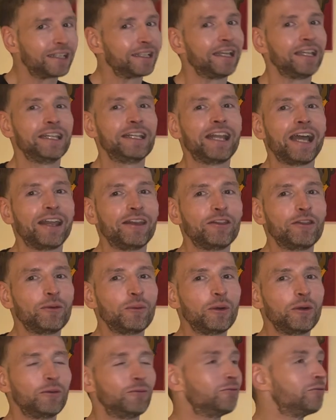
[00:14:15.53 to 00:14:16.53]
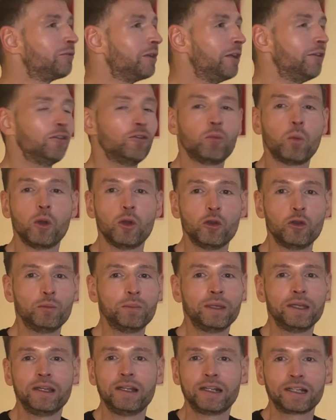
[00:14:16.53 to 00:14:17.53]
Get your nan in the
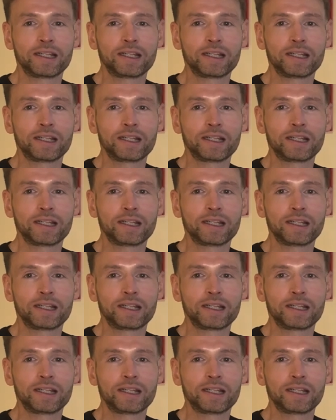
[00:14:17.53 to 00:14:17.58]
womb.